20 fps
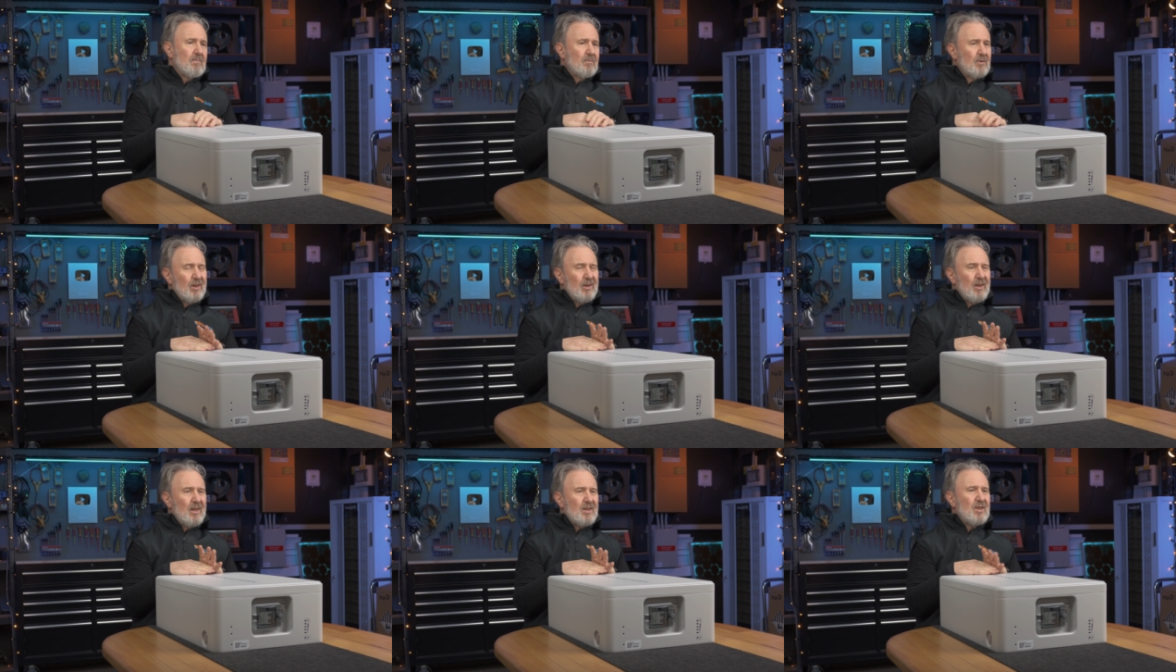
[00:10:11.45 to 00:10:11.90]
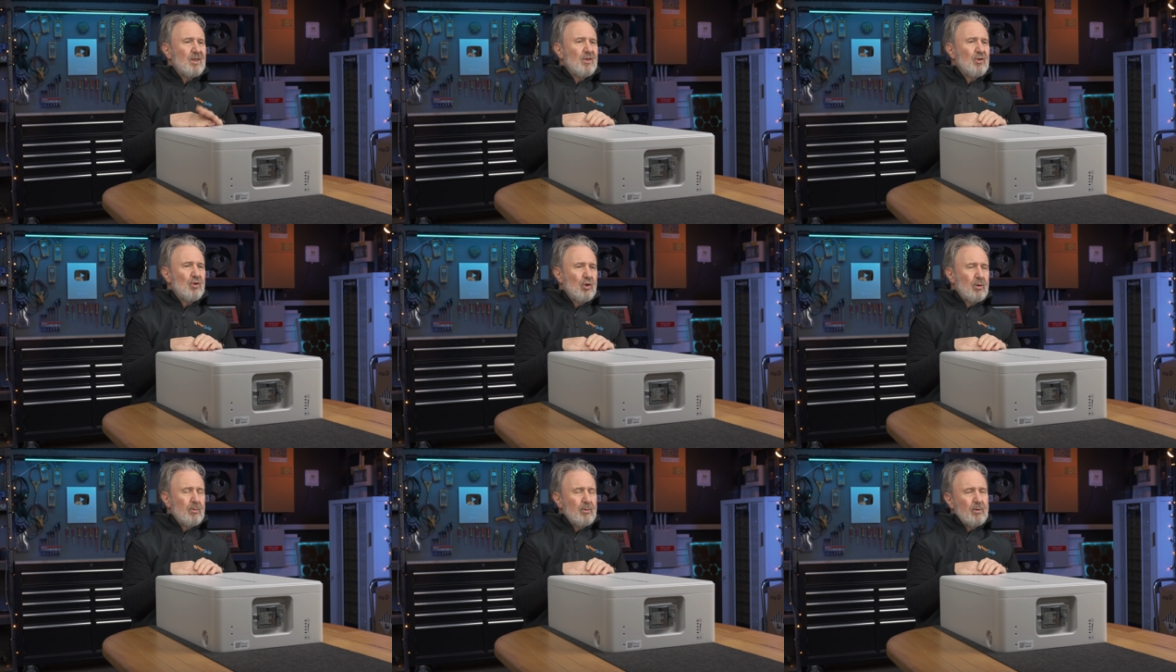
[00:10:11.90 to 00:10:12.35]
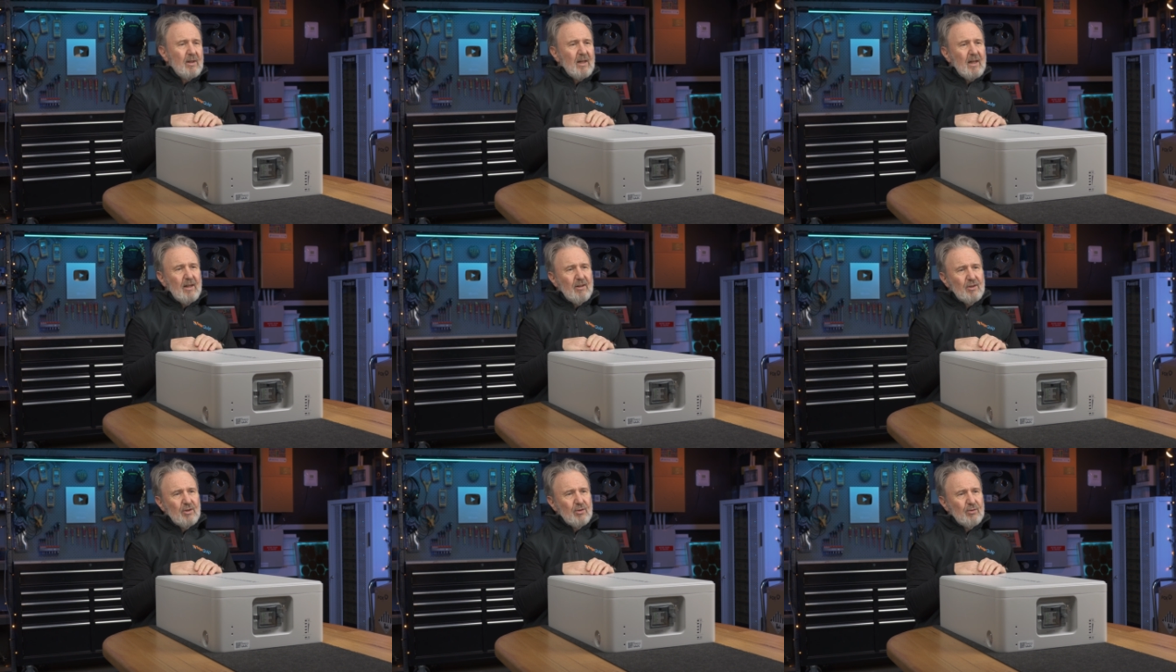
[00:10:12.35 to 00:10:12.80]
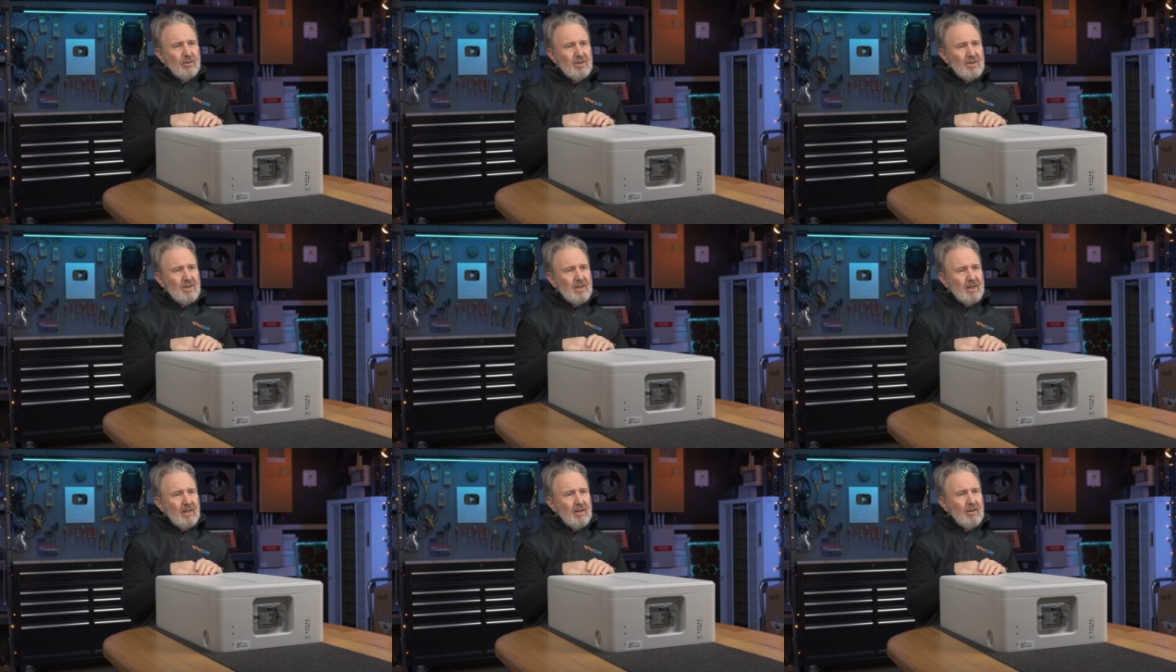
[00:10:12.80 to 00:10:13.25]
So that's a normal
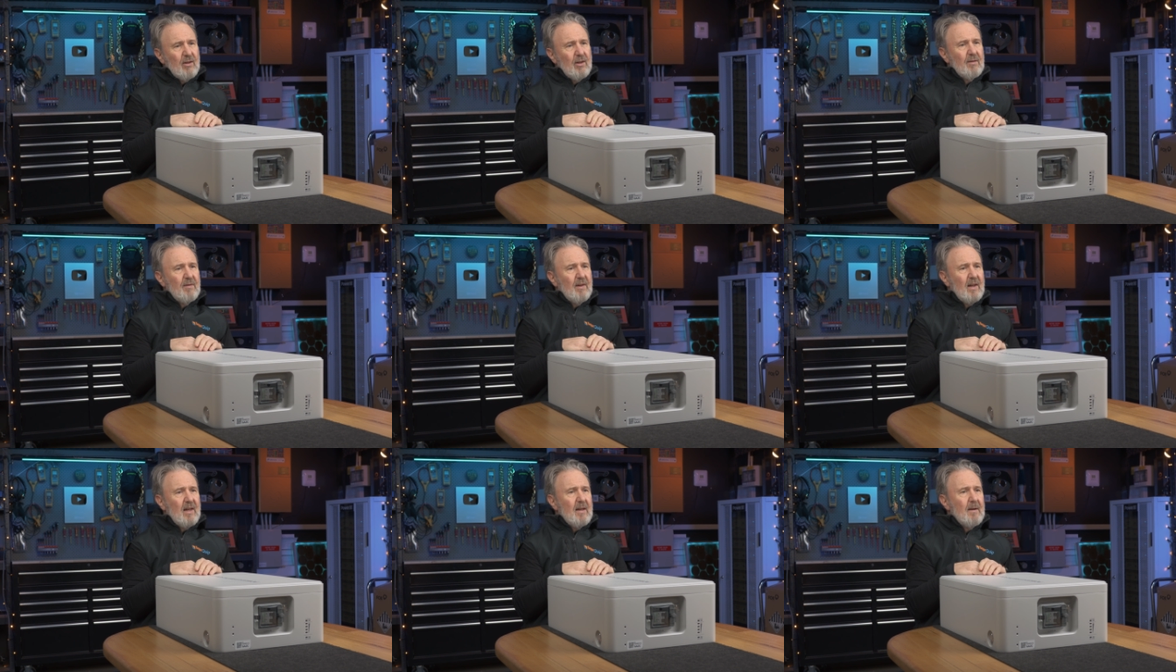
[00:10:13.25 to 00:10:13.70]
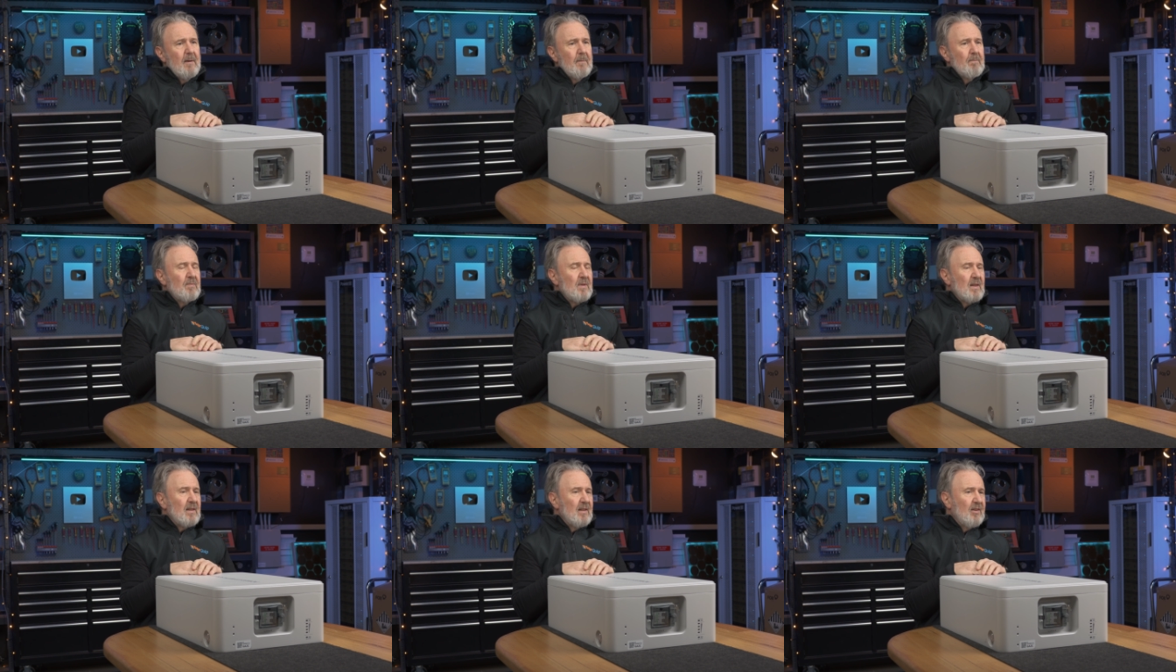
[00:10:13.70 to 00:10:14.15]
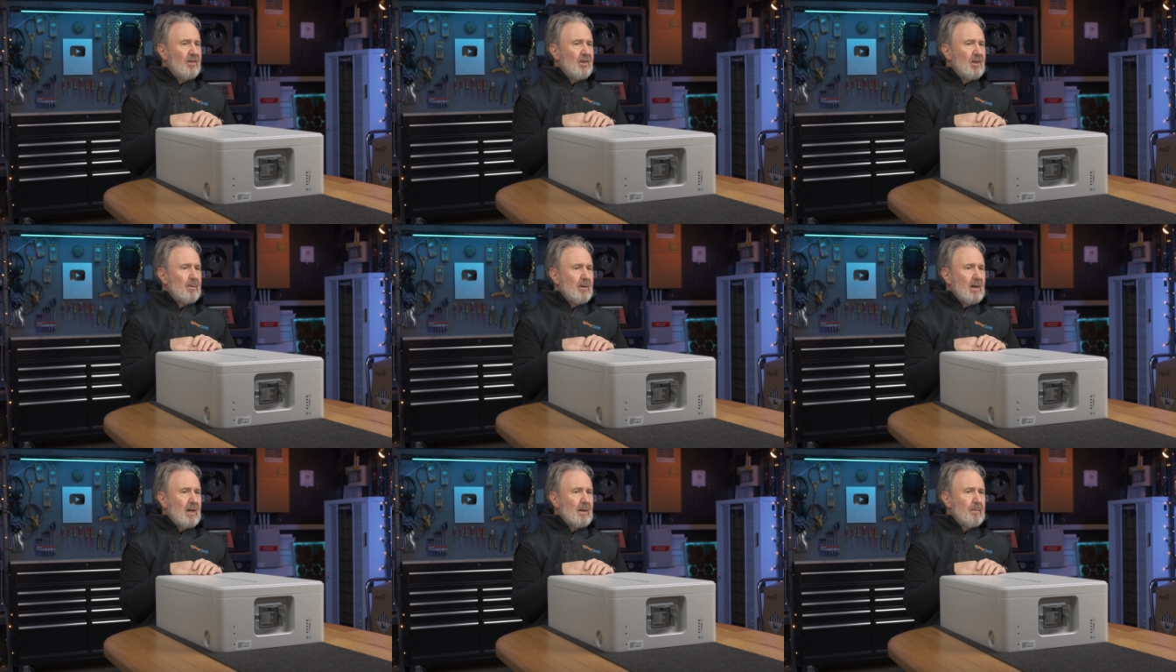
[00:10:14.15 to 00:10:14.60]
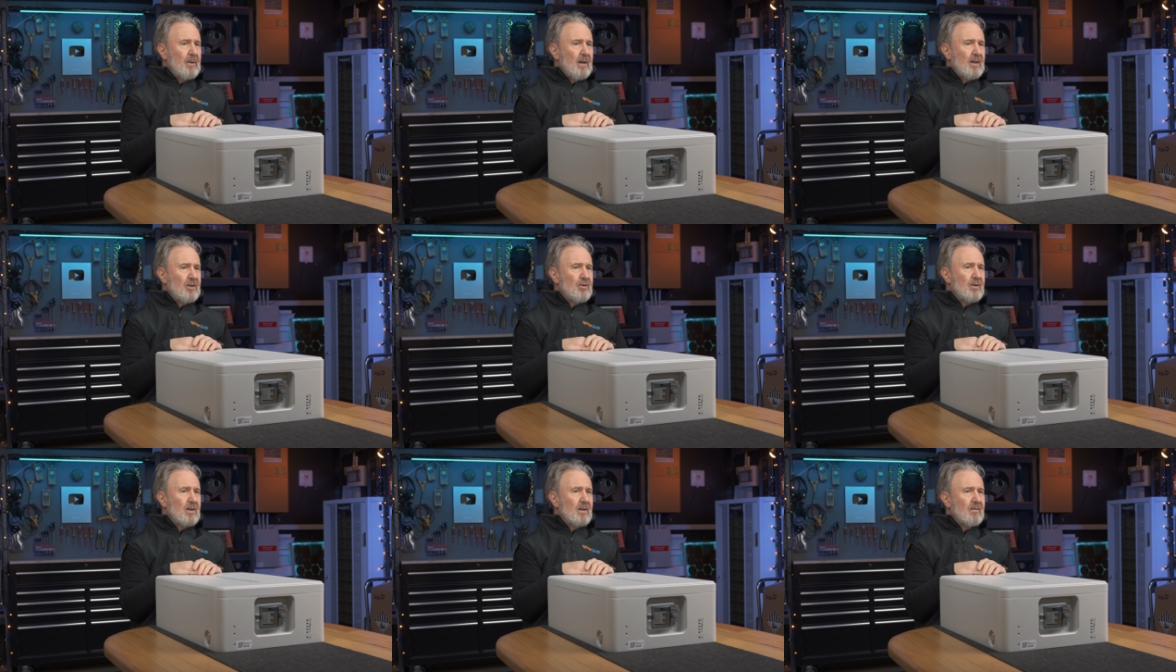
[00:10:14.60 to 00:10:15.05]
characteristic of a lithium ion
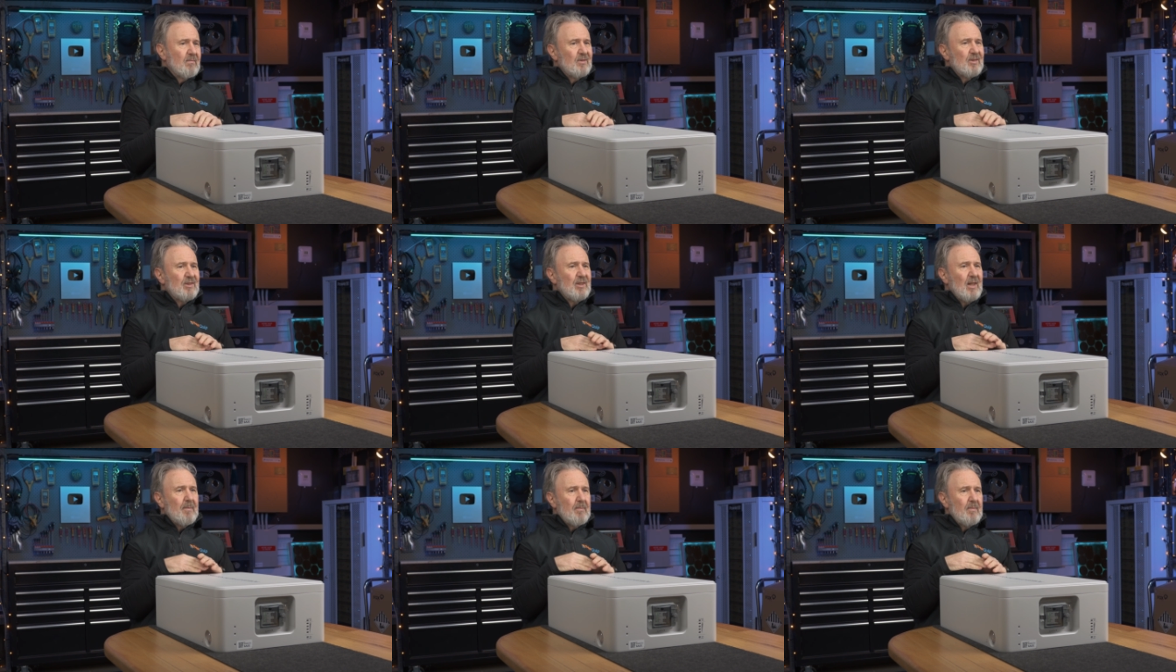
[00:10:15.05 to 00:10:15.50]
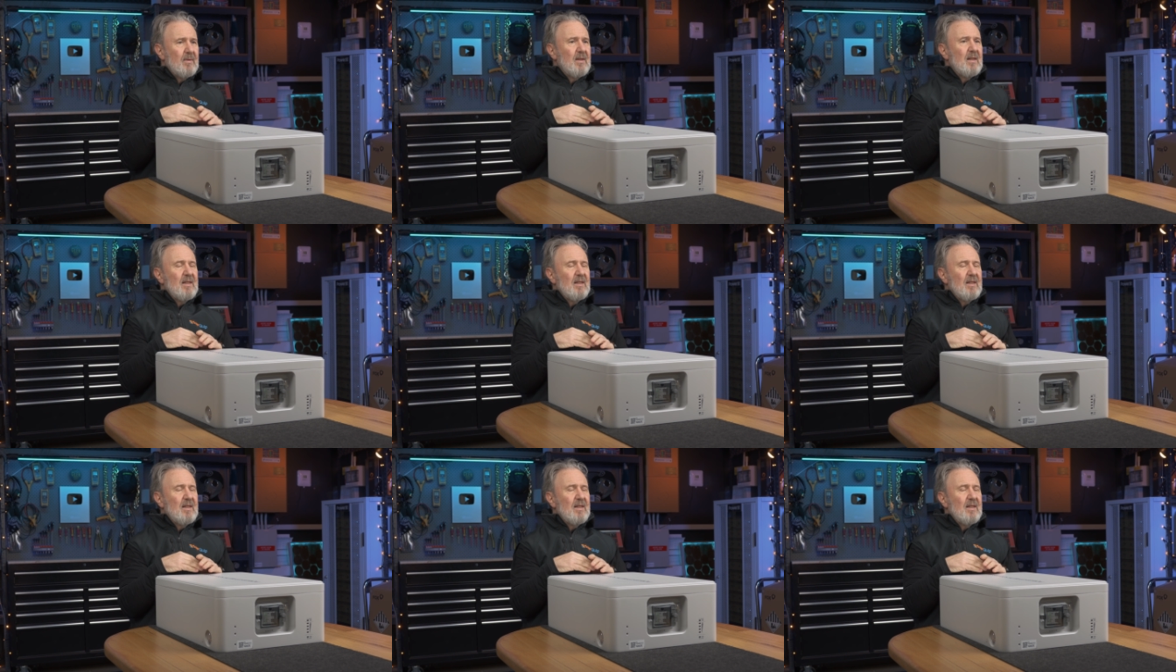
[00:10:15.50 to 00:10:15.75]
battery. Some